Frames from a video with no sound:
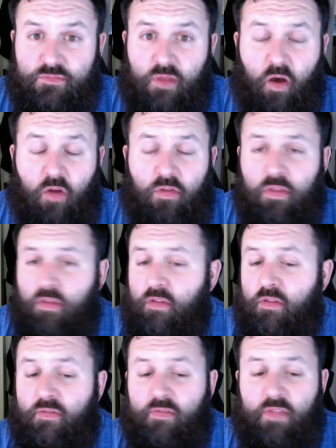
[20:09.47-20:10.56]
I'll
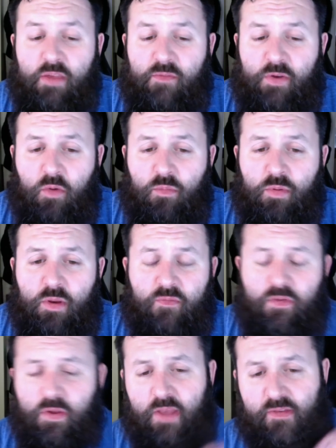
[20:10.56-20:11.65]
leave it open if
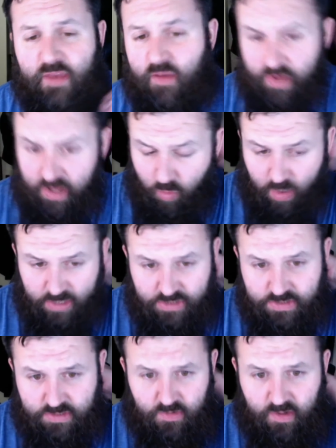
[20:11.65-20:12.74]
you guys have any
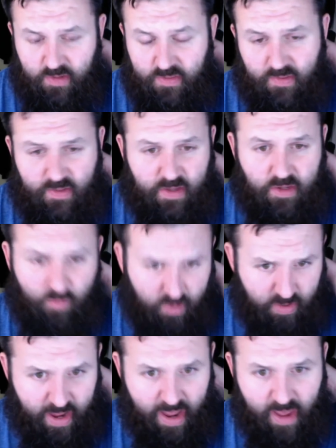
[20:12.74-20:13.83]
questions or anything that you
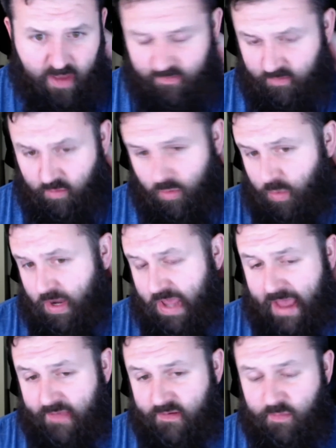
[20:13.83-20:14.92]
want to ask. I want to
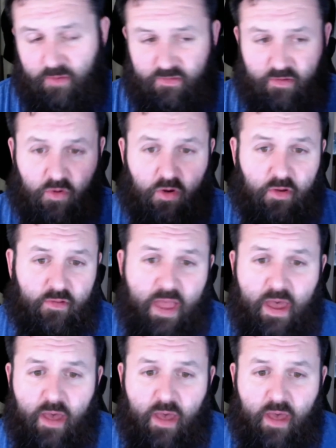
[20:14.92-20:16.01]
ask about Selkirk
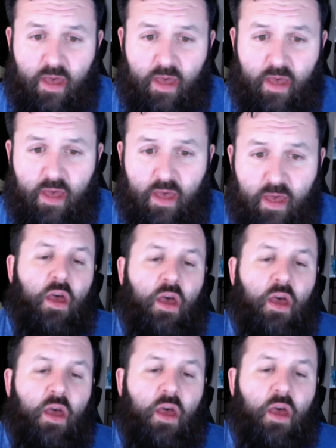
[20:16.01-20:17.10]
Labs.
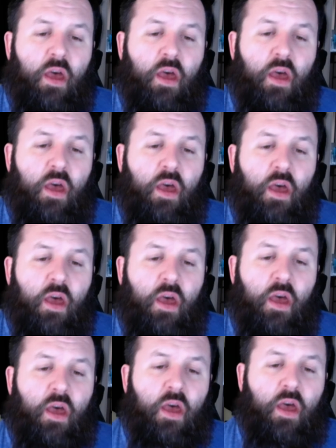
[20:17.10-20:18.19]
Want to ask
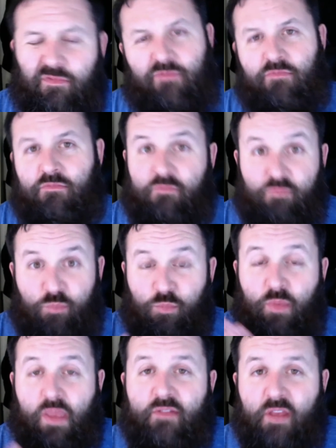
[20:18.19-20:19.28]
about
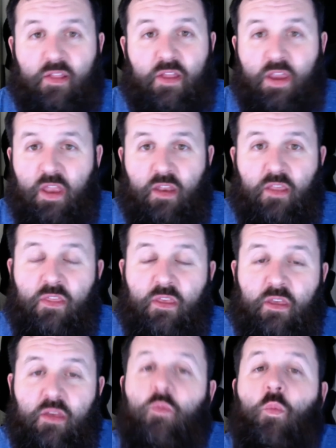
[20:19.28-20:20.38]
basically
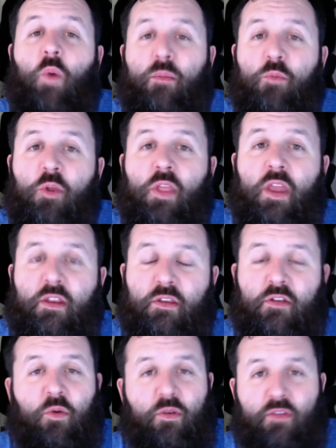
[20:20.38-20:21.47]
anything web
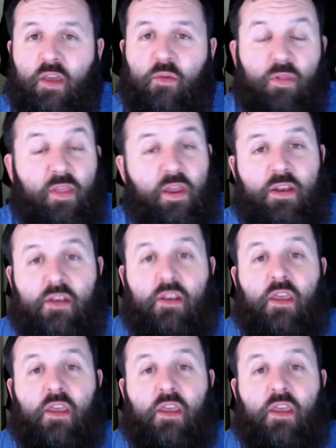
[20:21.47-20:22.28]
related or tech related.